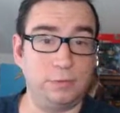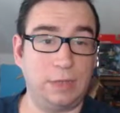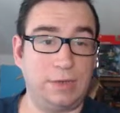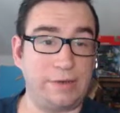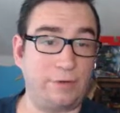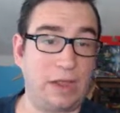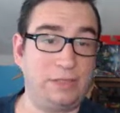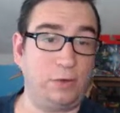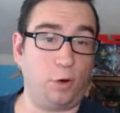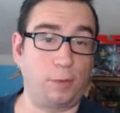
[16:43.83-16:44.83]
I never
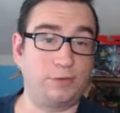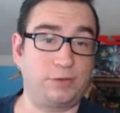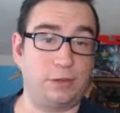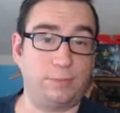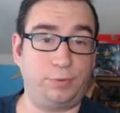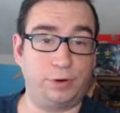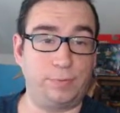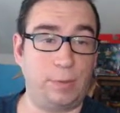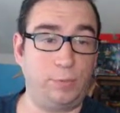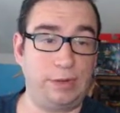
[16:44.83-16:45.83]
had the orbs to put
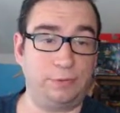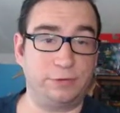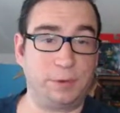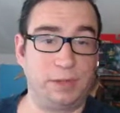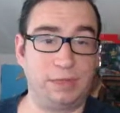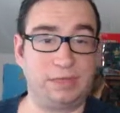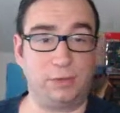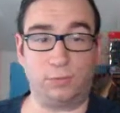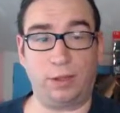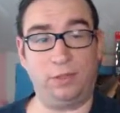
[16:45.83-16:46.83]
him up when he was probably
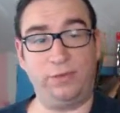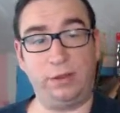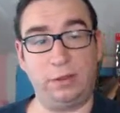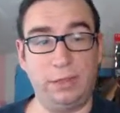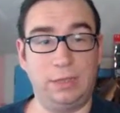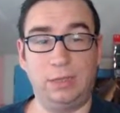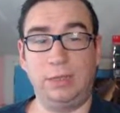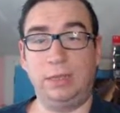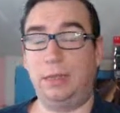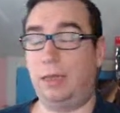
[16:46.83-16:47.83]
still relevant.
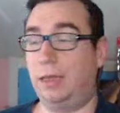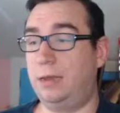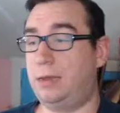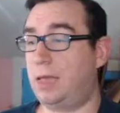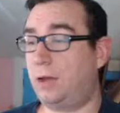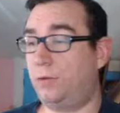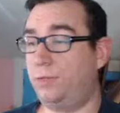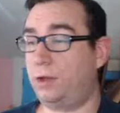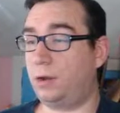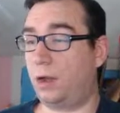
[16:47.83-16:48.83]
And now
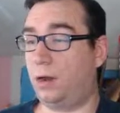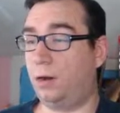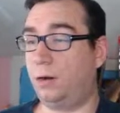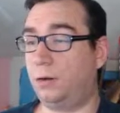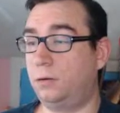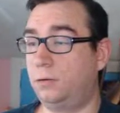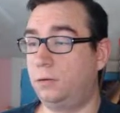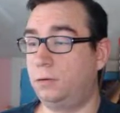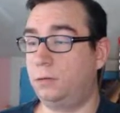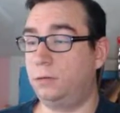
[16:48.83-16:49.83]
there are
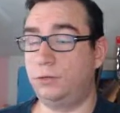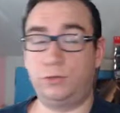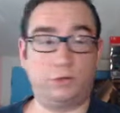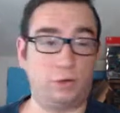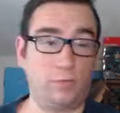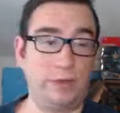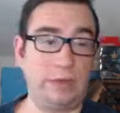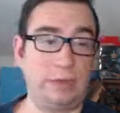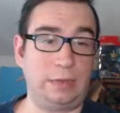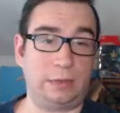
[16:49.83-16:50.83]
so
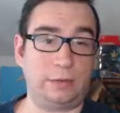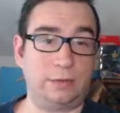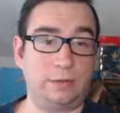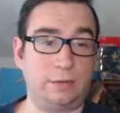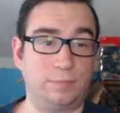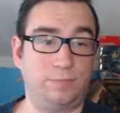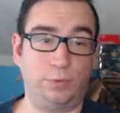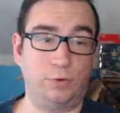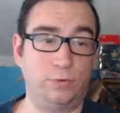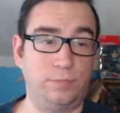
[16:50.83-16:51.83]
many
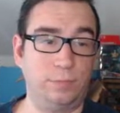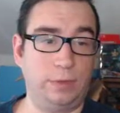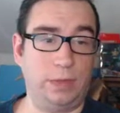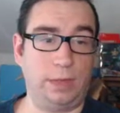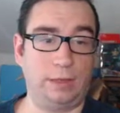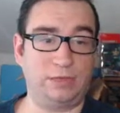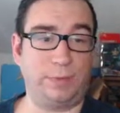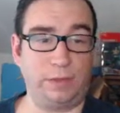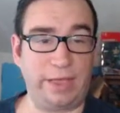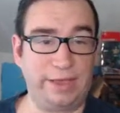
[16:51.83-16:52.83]
boom
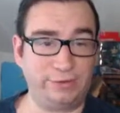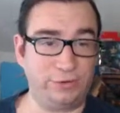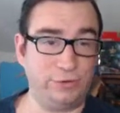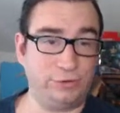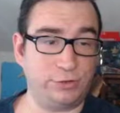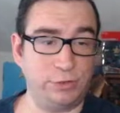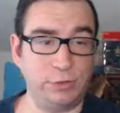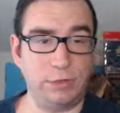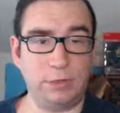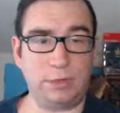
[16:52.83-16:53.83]
spellcasters.
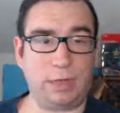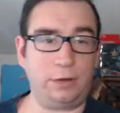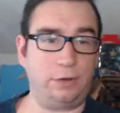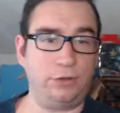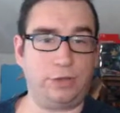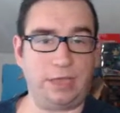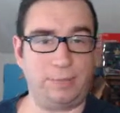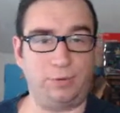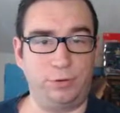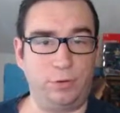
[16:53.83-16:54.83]
God, no, you
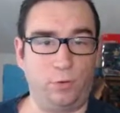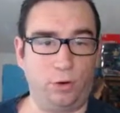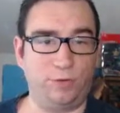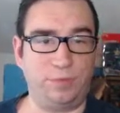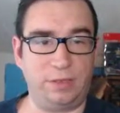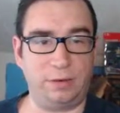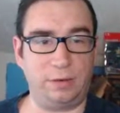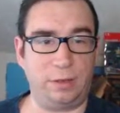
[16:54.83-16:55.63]
can't put an orb in